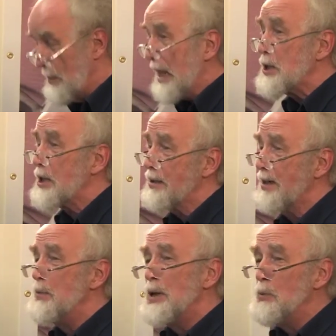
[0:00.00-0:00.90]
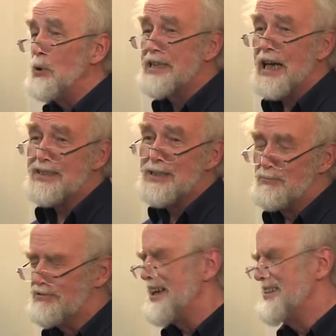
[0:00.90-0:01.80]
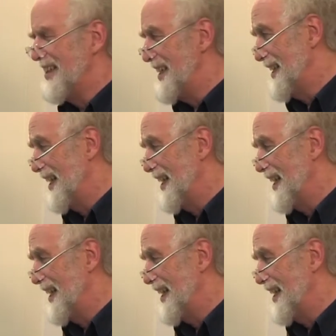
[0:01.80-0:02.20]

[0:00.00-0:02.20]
magical immortality bracelet.